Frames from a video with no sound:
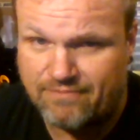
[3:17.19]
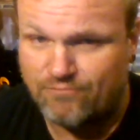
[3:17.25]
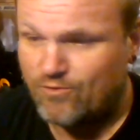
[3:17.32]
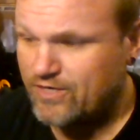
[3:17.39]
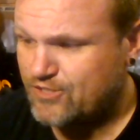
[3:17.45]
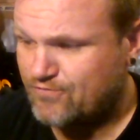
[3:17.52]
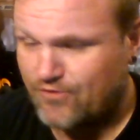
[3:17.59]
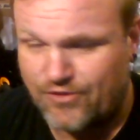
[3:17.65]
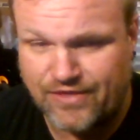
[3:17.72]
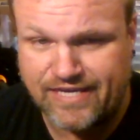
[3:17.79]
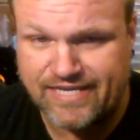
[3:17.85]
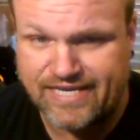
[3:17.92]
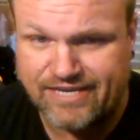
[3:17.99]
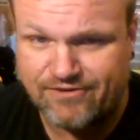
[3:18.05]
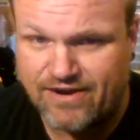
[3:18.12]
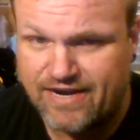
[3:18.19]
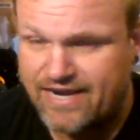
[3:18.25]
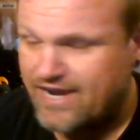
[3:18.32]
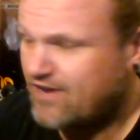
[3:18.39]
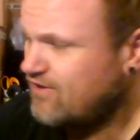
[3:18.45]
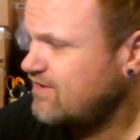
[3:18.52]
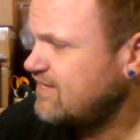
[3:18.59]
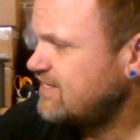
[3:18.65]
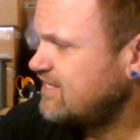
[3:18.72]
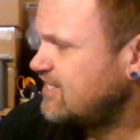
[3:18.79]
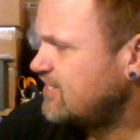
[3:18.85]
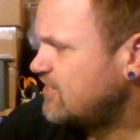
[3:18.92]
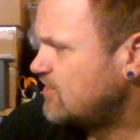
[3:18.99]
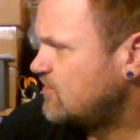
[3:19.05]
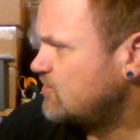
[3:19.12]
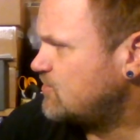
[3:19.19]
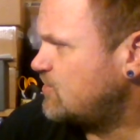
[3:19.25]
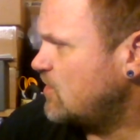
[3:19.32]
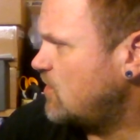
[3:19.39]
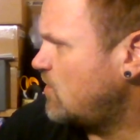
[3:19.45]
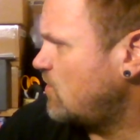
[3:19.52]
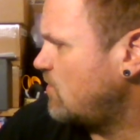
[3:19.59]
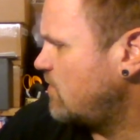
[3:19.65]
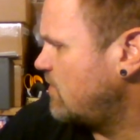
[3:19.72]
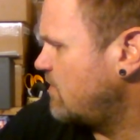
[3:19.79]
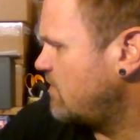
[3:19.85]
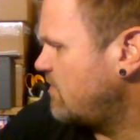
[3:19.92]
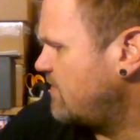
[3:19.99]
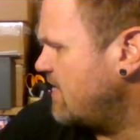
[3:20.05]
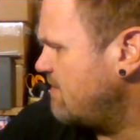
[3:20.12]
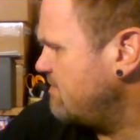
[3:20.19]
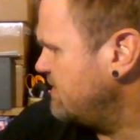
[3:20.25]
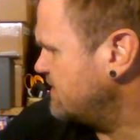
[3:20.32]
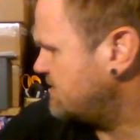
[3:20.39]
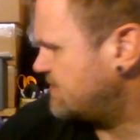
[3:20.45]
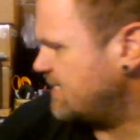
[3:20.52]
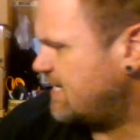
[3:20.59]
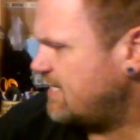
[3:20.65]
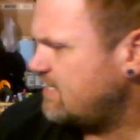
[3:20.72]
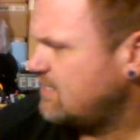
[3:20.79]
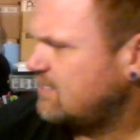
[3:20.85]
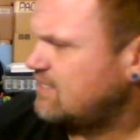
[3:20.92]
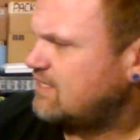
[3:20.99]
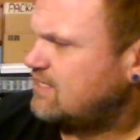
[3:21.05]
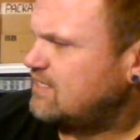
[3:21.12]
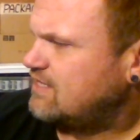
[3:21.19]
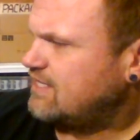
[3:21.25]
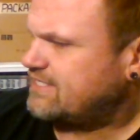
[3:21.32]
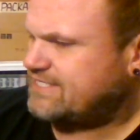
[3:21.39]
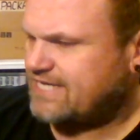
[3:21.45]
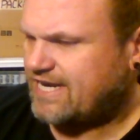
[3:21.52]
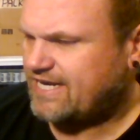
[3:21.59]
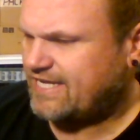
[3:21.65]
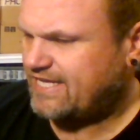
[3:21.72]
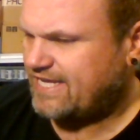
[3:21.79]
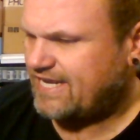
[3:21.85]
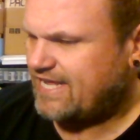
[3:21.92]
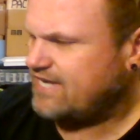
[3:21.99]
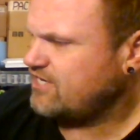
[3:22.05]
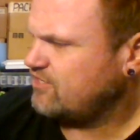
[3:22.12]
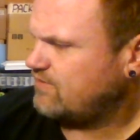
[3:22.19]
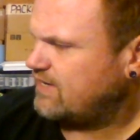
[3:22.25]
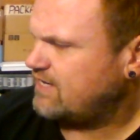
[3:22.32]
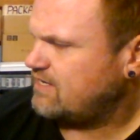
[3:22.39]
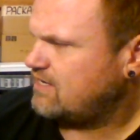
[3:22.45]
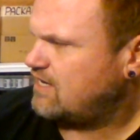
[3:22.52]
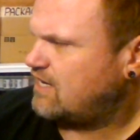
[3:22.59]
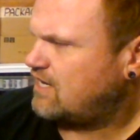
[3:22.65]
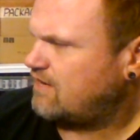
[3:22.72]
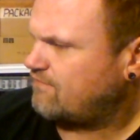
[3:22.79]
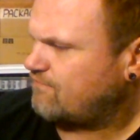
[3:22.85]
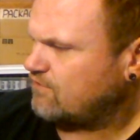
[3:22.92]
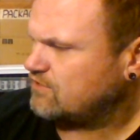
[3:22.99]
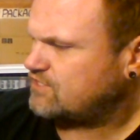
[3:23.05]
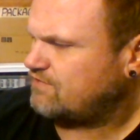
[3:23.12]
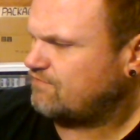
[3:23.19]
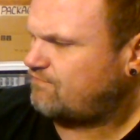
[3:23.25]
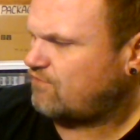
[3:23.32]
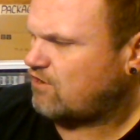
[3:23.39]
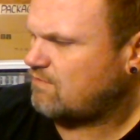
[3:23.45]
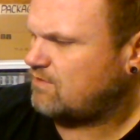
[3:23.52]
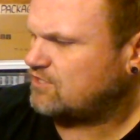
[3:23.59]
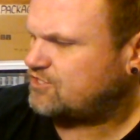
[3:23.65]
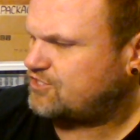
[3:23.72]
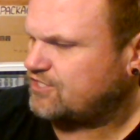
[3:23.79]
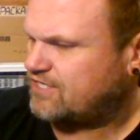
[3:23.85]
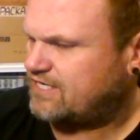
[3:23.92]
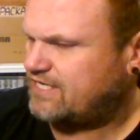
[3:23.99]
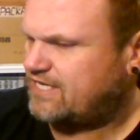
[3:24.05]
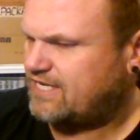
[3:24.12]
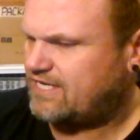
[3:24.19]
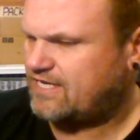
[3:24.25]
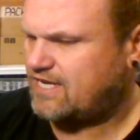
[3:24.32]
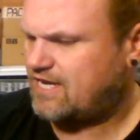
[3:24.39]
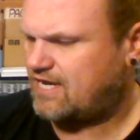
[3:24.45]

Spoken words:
wishful thinking right now. So that being said, let's kind of get into it. First and foremost, you're gonna get